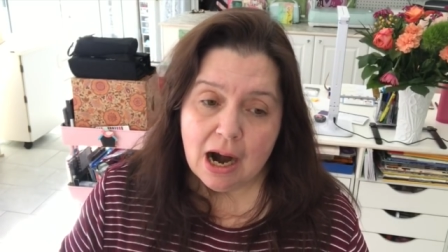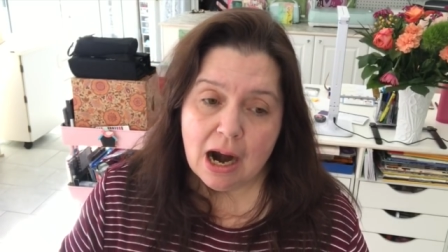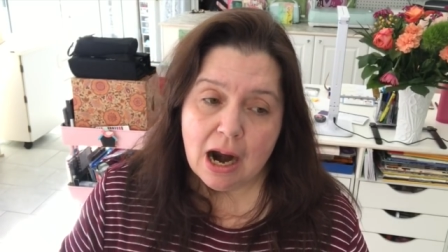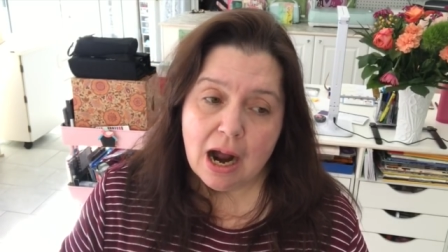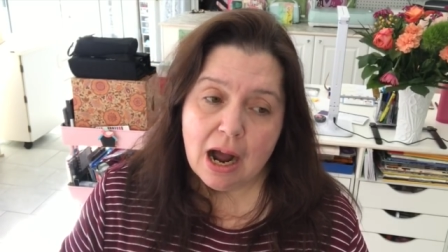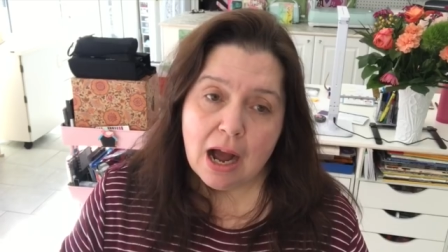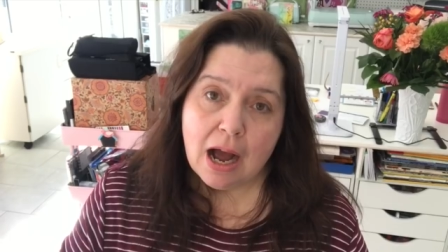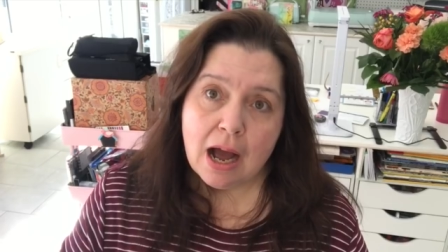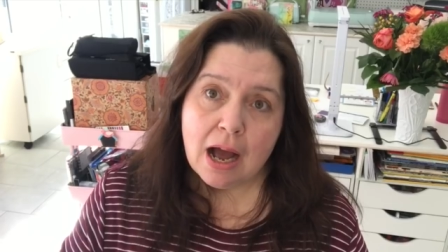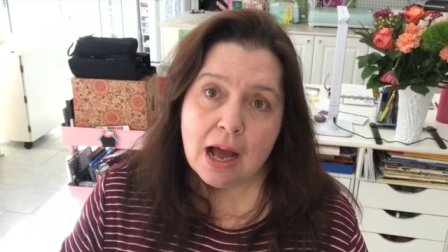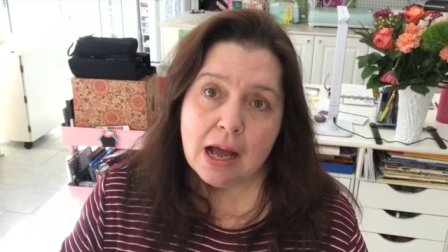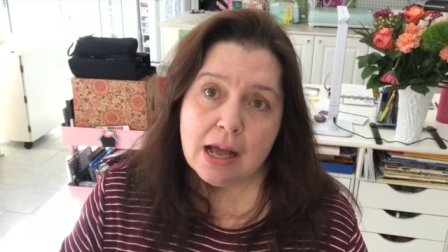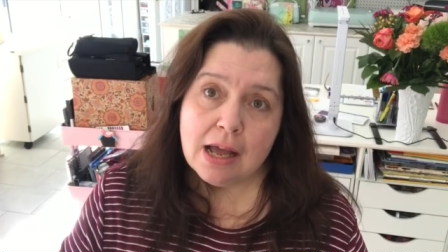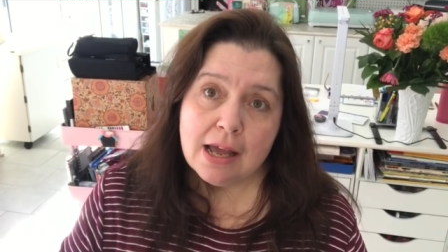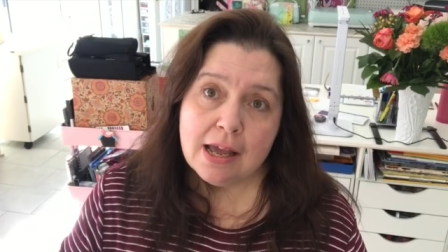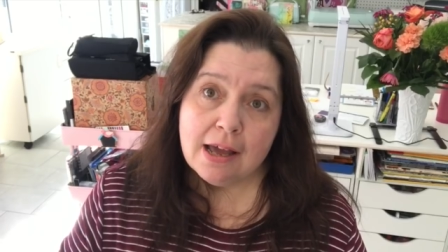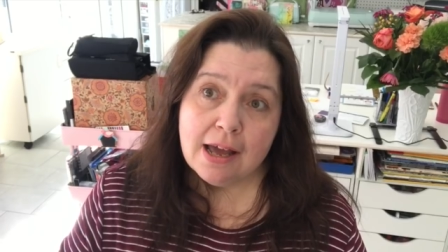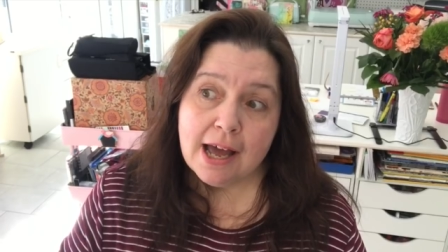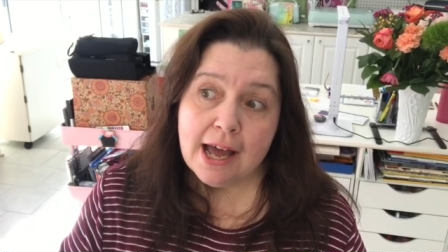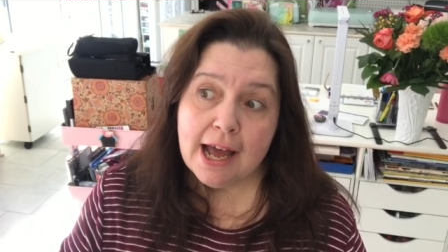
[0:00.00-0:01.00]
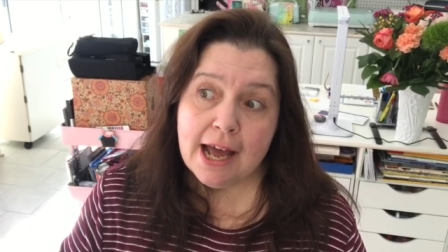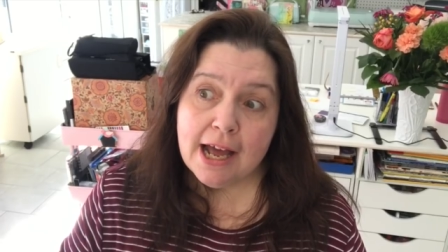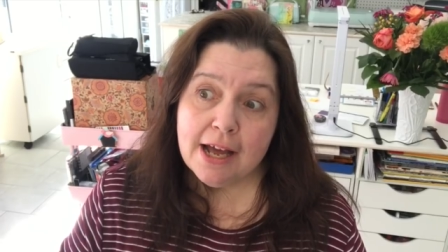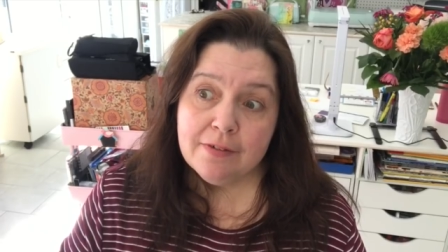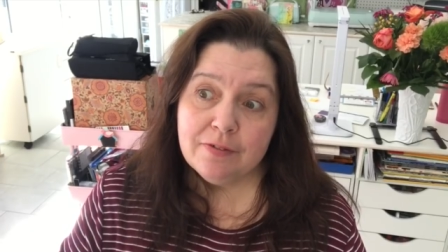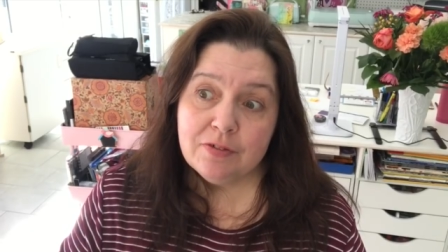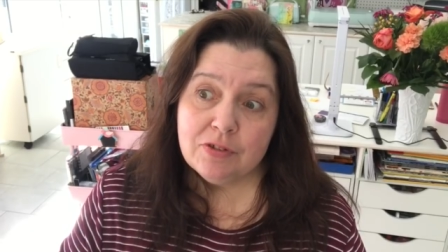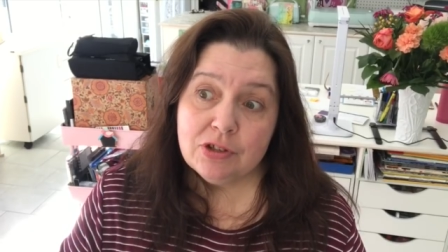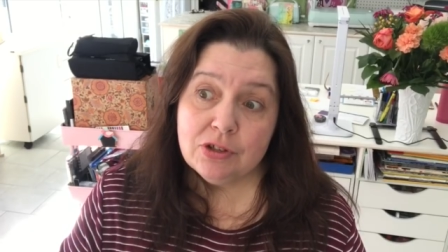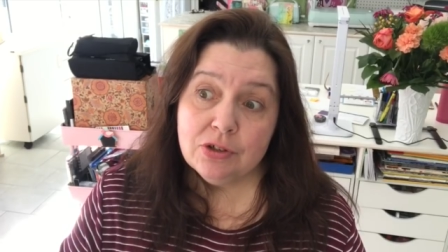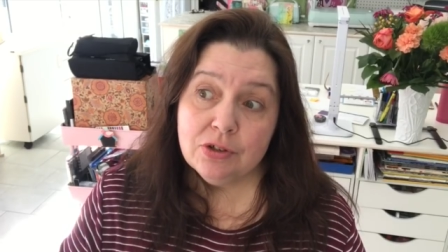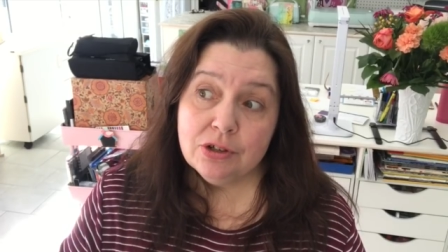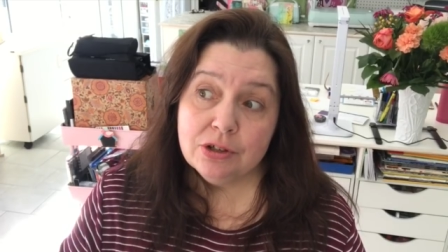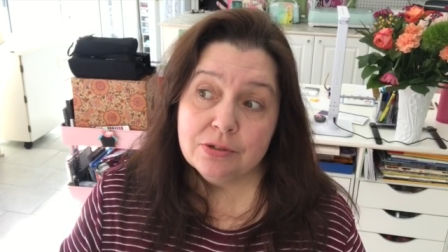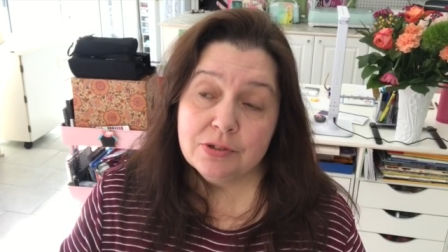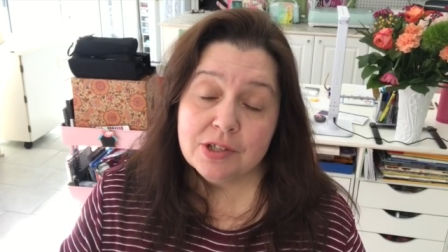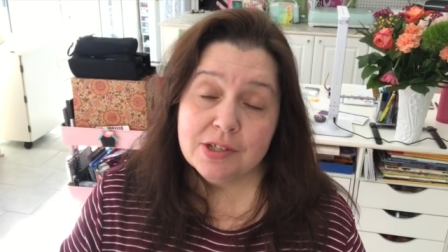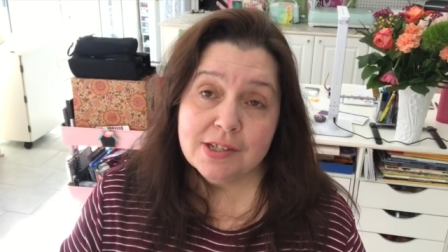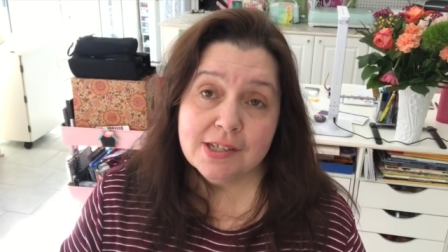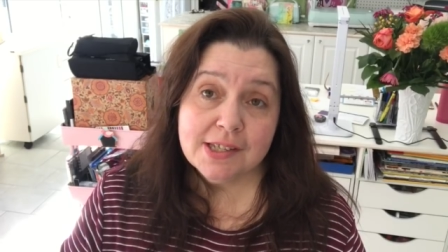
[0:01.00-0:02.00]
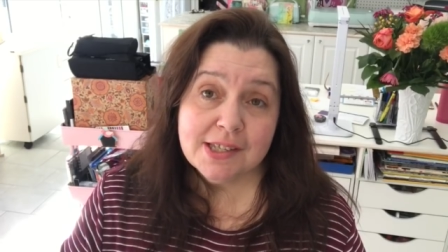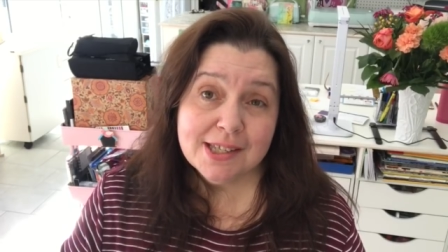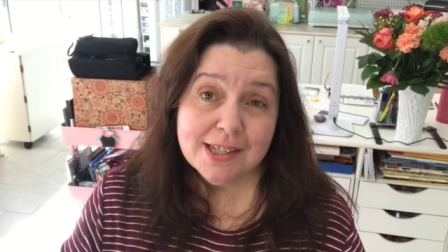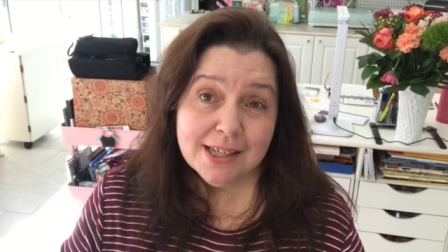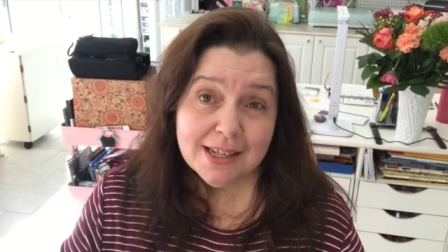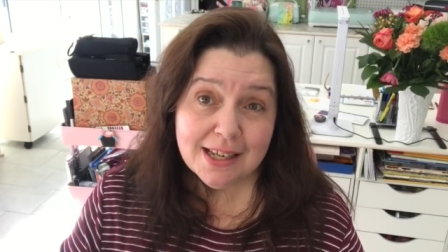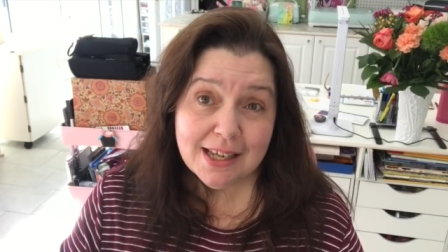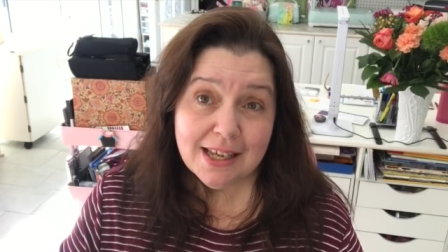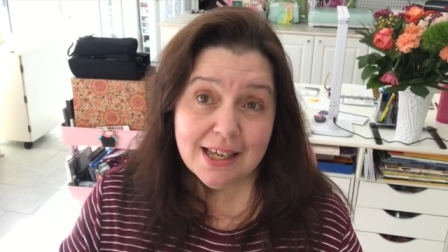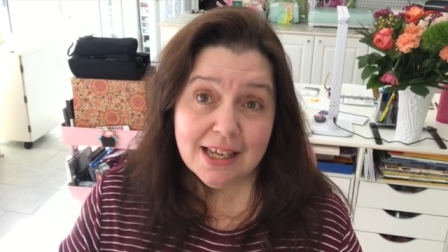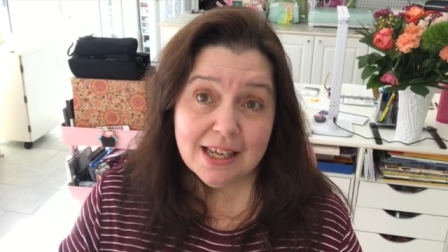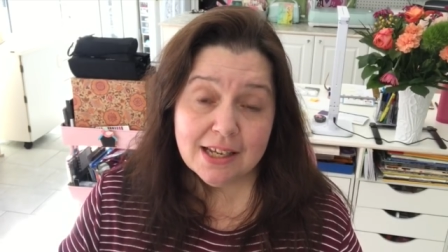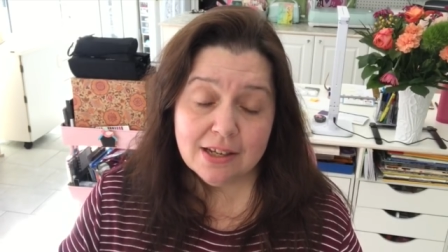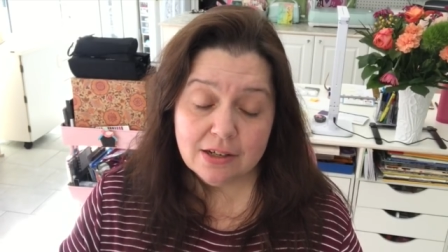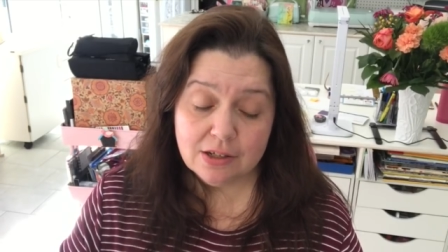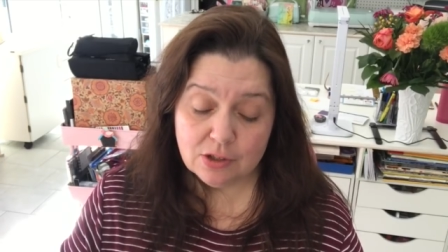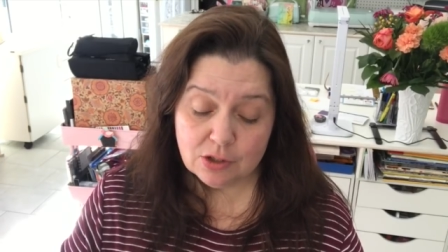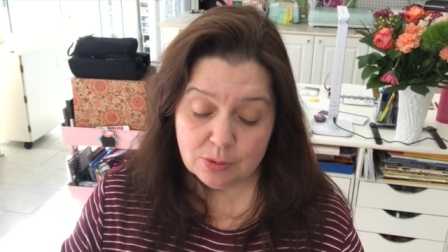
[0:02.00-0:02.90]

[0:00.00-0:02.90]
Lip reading: I have to go to the city